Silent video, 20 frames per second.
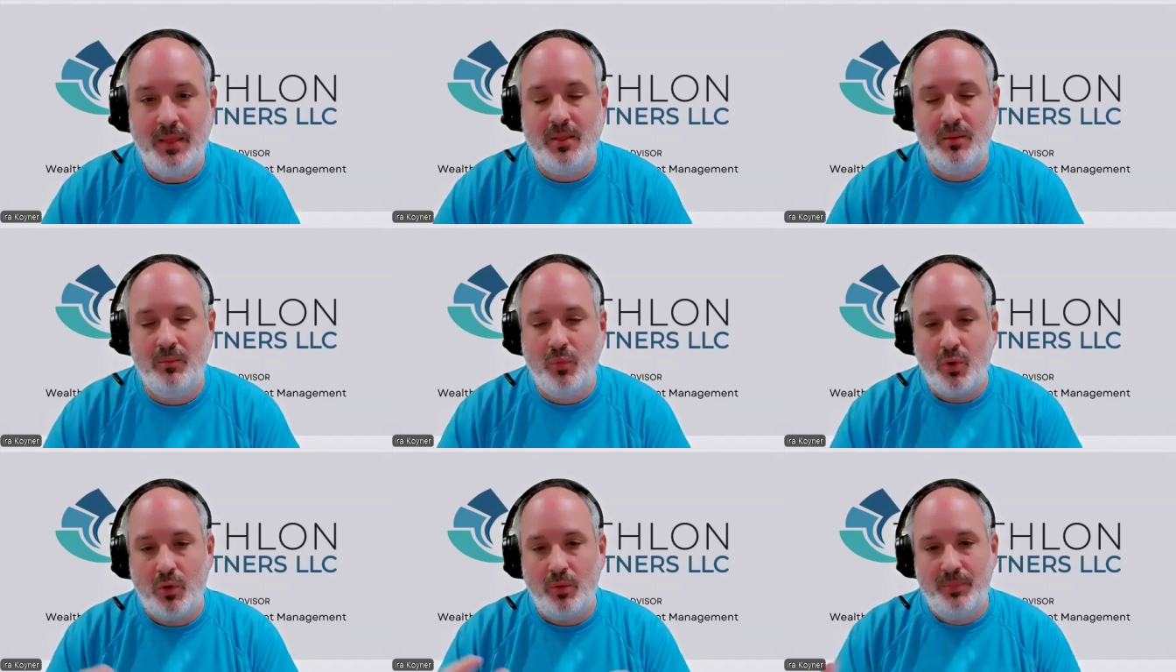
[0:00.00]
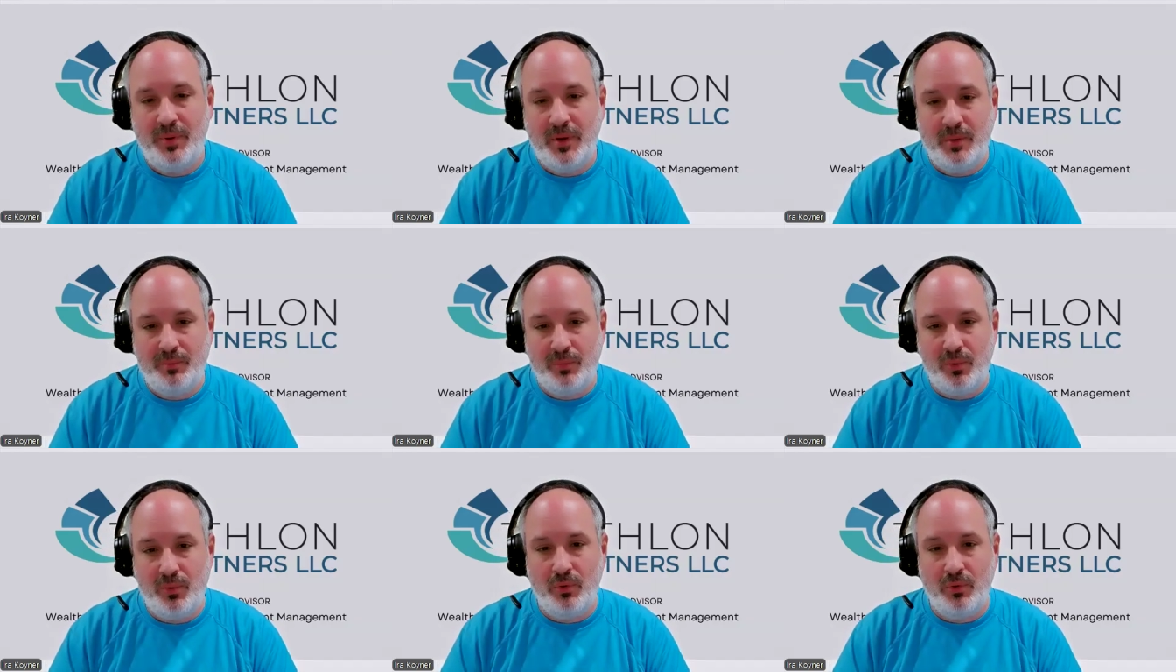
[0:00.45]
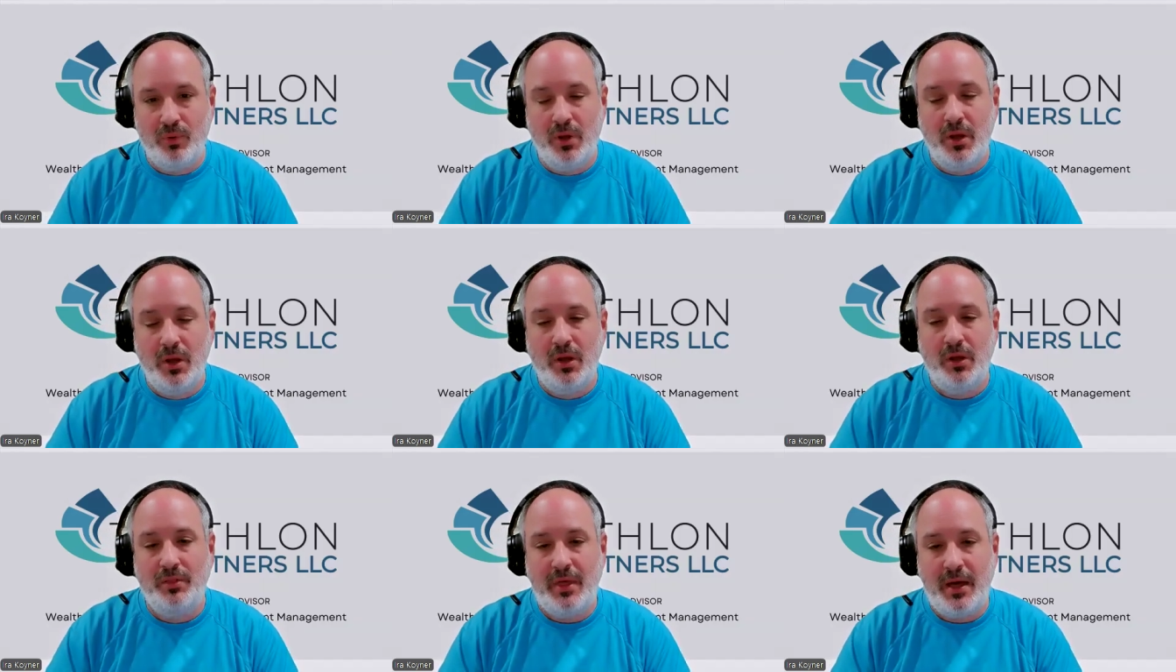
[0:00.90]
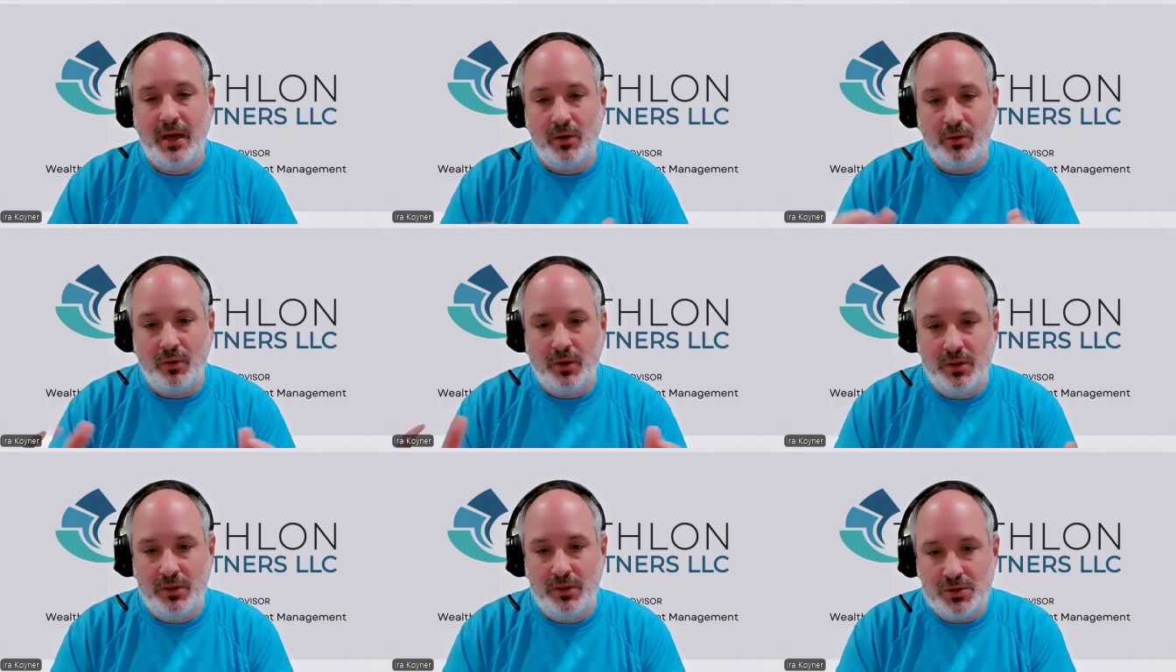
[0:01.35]
And the more people that
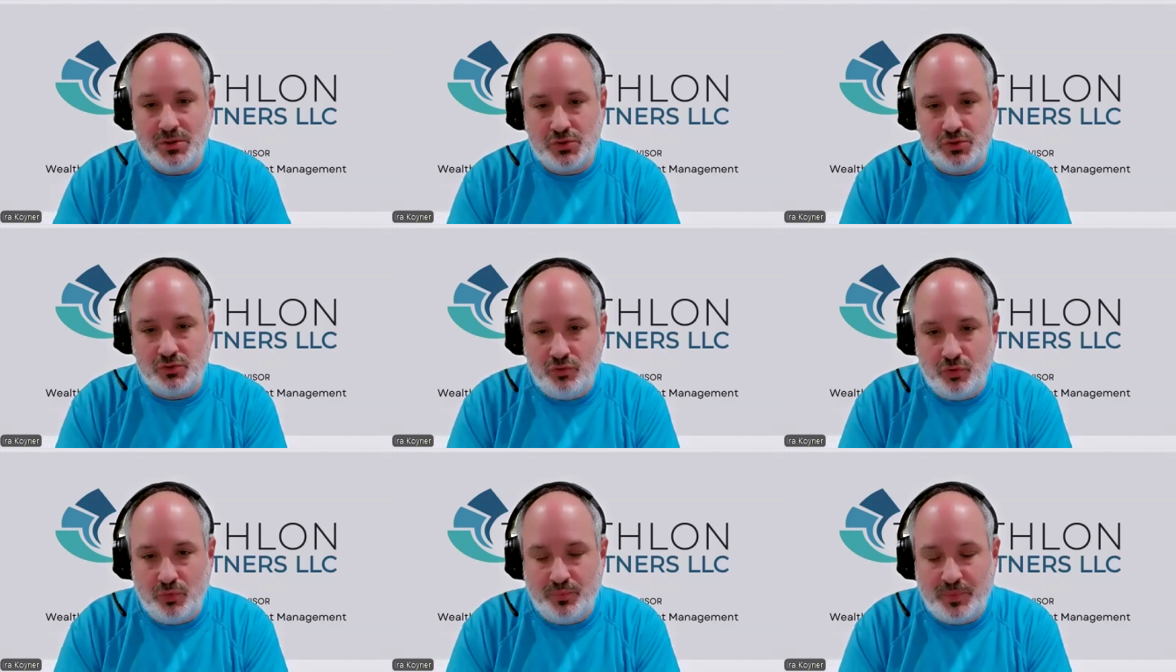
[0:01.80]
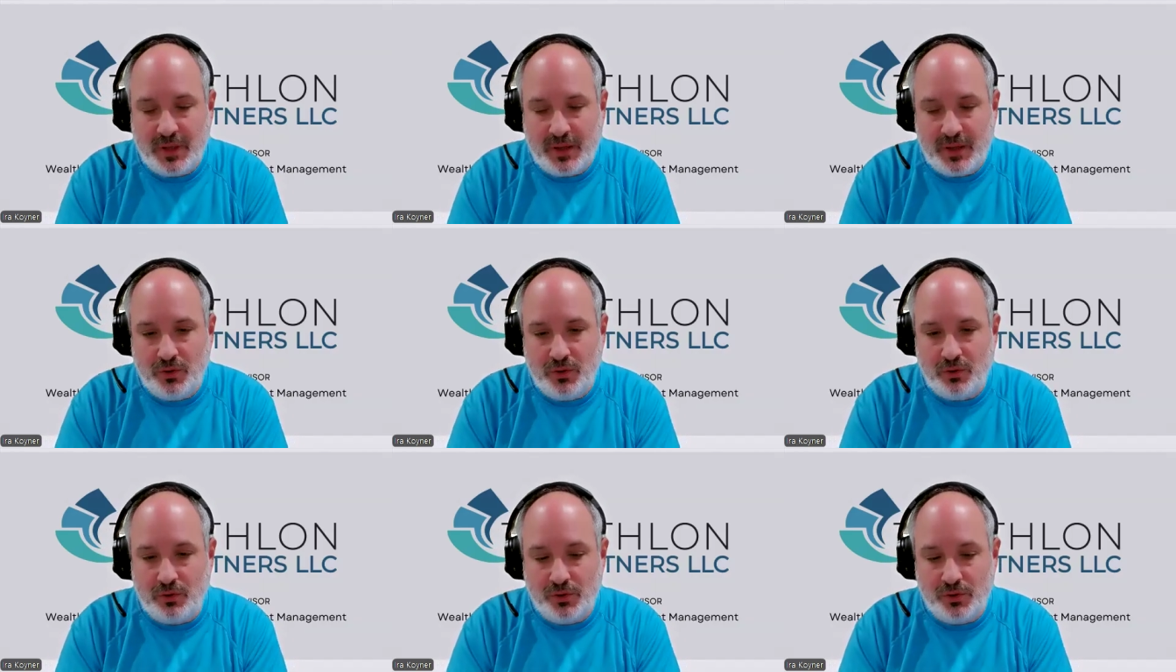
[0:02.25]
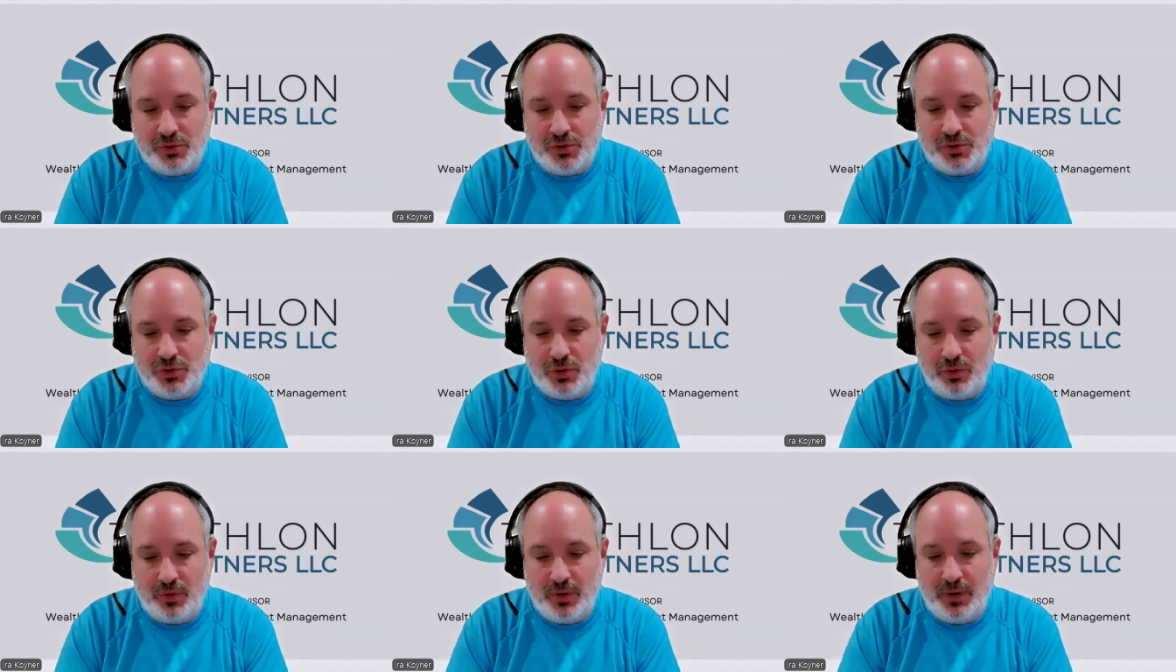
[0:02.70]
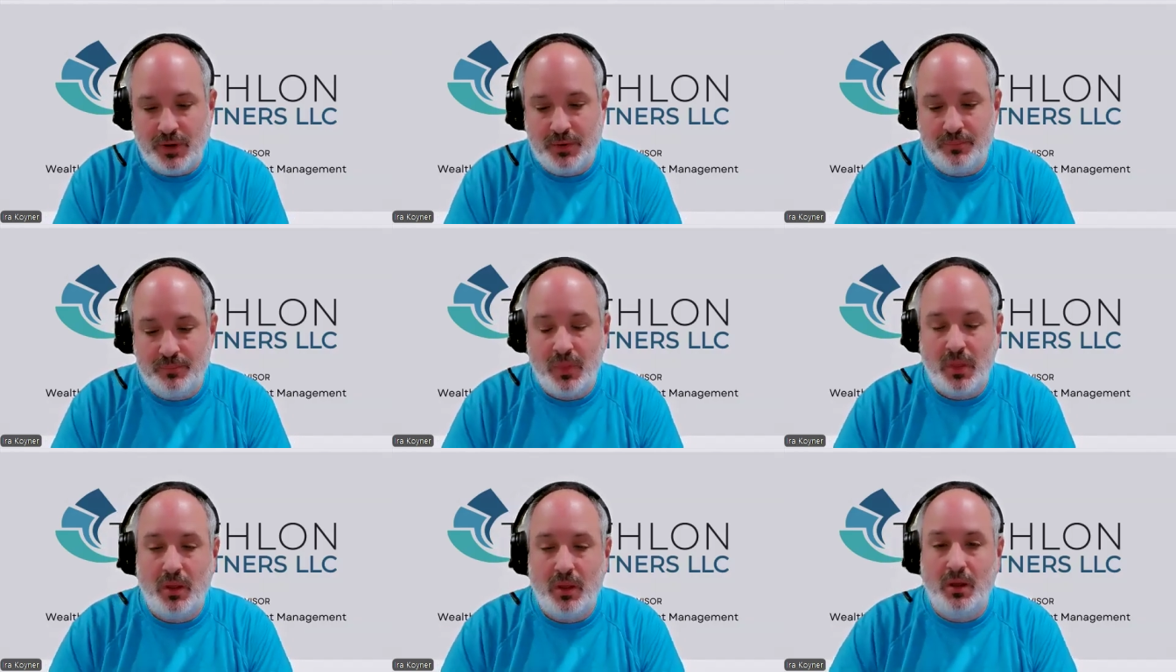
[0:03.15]
are in this group that you're insuring,